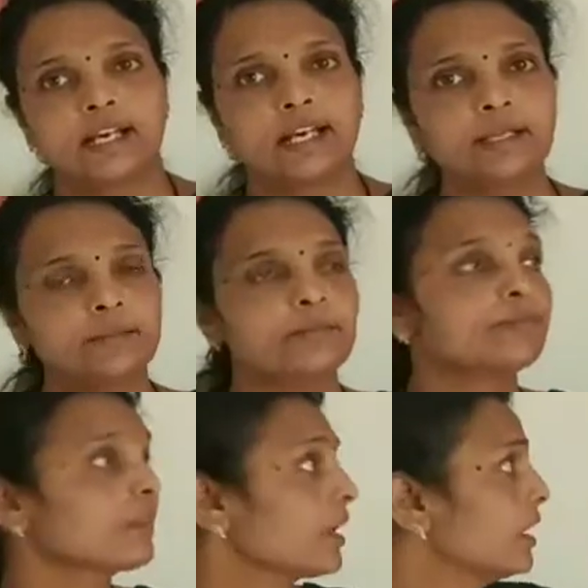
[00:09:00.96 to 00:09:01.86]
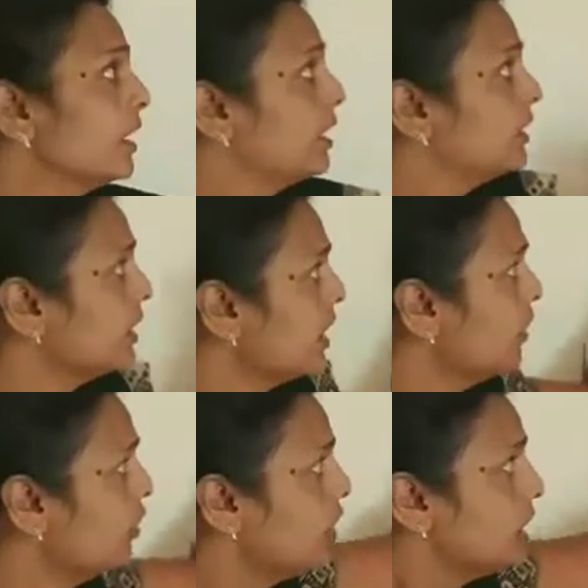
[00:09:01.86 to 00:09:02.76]
that
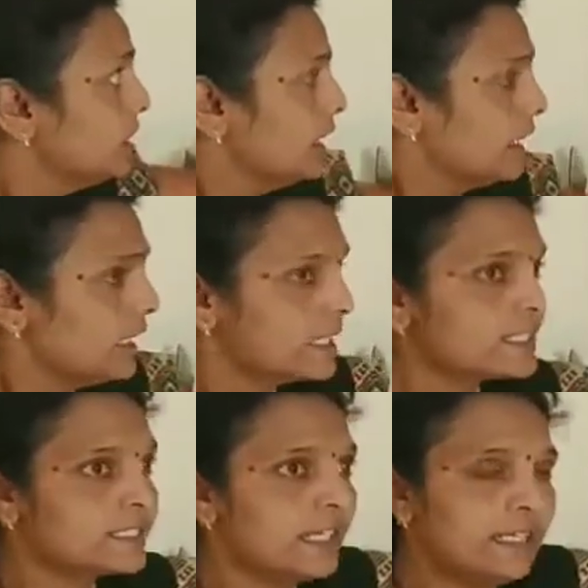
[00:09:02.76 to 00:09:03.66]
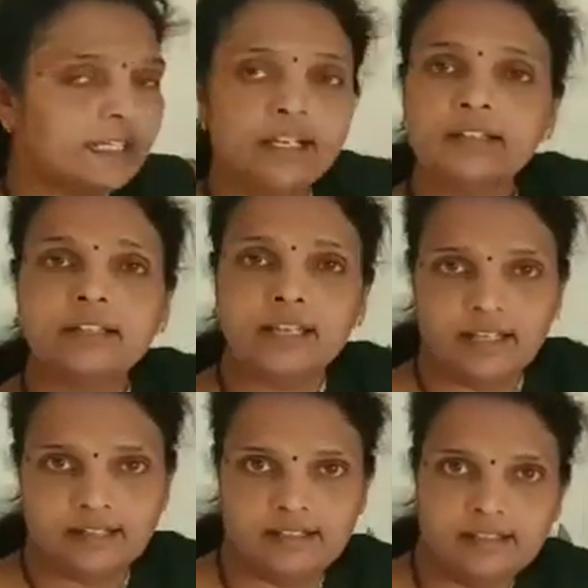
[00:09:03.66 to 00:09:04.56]
now extending the
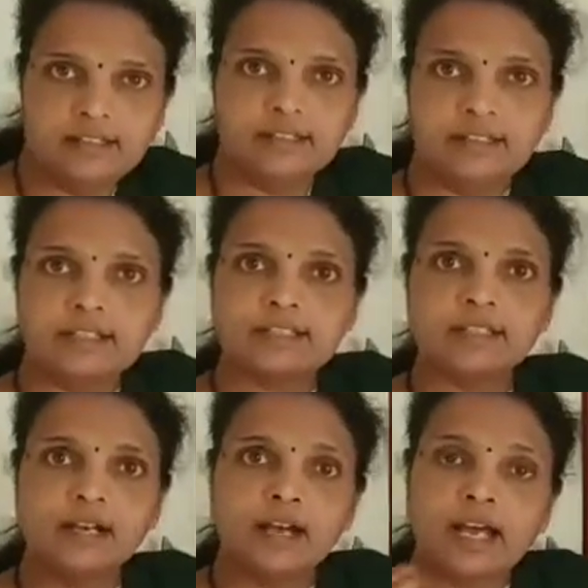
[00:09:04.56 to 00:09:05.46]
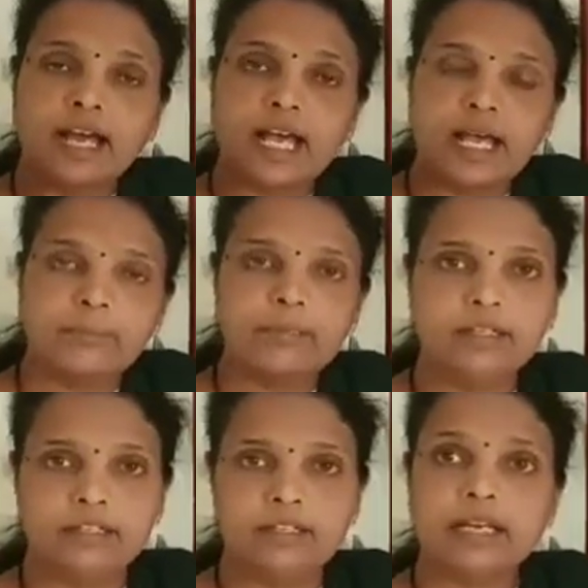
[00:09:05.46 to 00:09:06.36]
neck, it is the
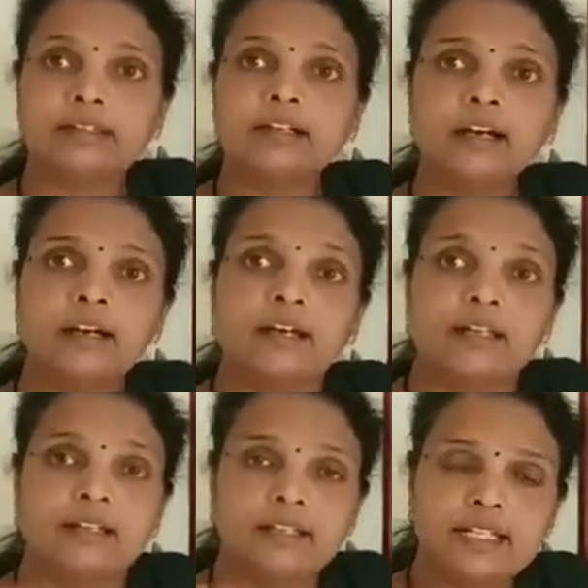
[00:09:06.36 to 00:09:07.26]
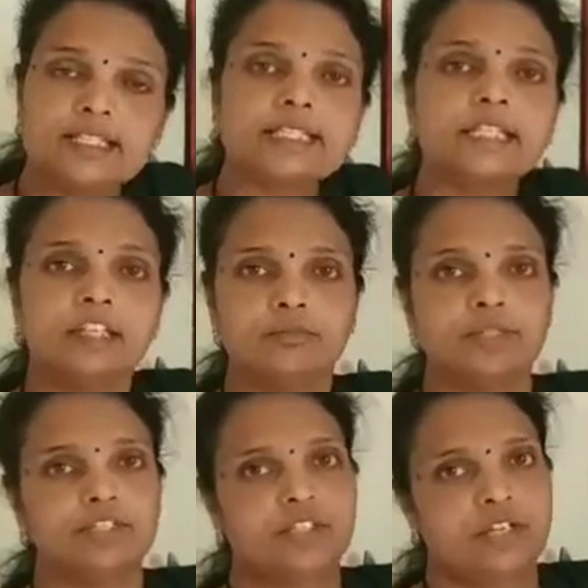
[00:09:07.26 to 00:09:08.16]
habit and the necessity of
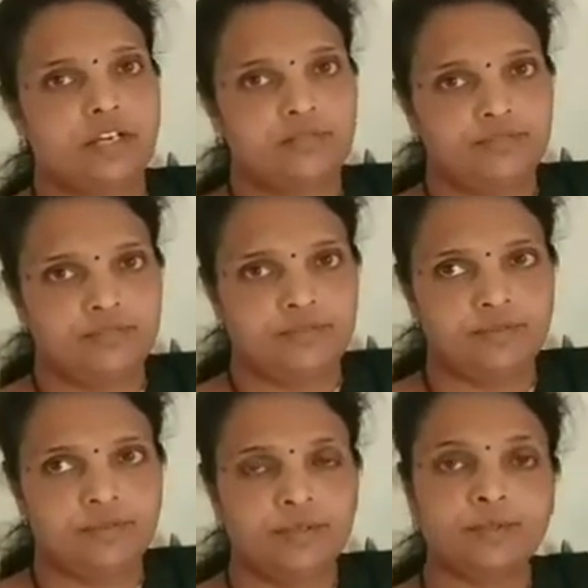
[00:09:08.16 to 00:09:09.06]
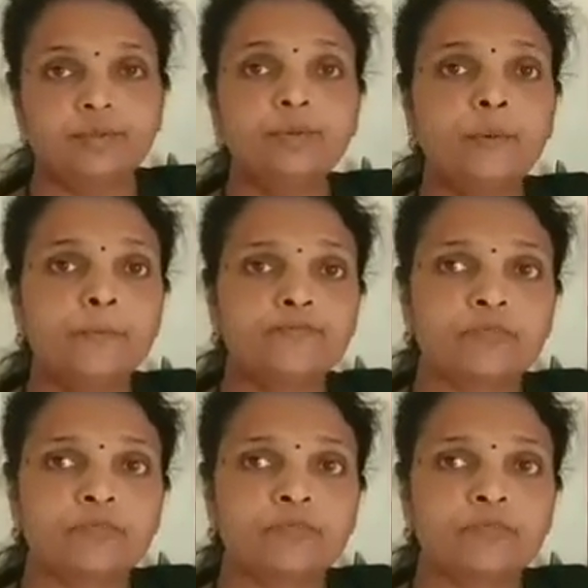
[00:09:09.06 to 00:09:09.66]
the giraffe to